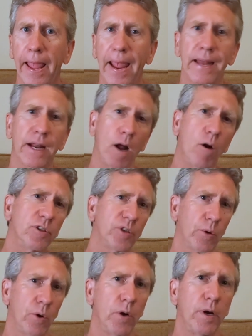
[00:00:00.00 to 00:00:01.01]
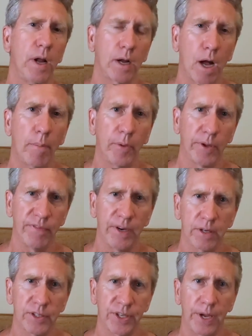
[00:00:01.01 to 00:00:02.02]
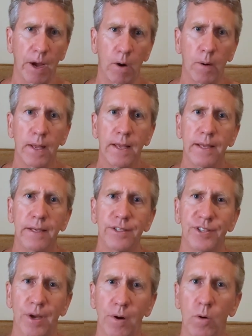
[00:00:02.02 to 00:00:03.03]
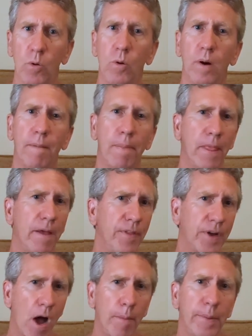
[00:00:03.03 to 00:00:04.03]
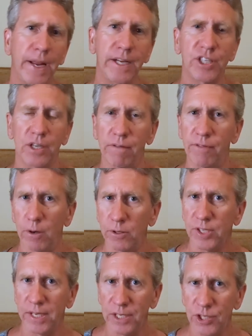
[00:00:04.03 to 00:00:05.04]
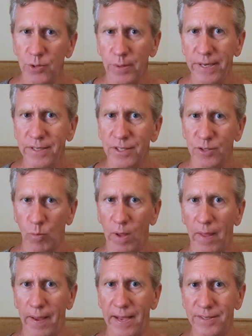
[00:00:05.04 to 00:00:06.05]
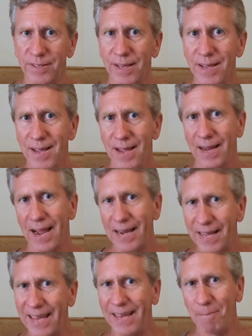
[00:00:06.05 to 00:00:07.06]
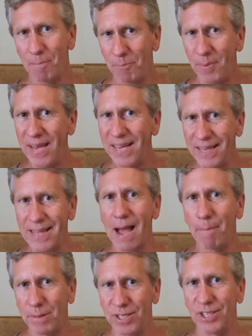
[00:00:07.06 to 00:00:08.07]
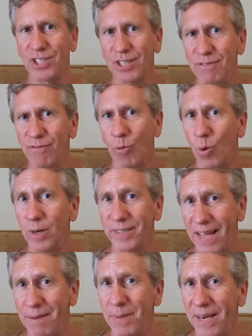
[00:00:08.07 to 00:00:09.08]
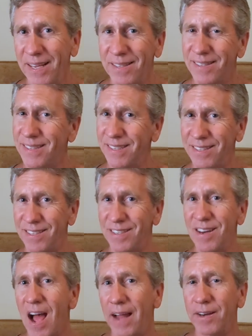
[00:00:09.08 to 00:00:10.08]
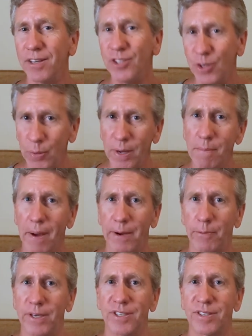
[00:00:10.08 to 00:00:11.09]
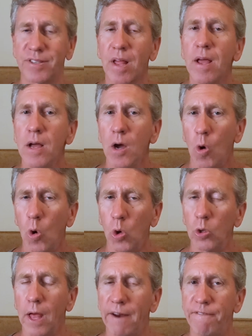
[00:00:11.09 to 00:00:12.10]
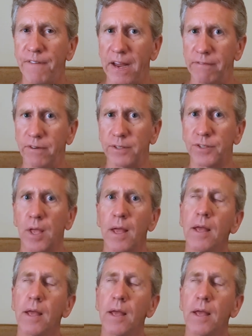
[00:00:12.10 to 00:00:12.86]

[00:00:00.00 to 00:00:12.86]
and I also hurt it a couple of years ago. So the combination of those injuries as well as kind of being in that position for 10 minutes is not doing my wrist a whole lot of favors.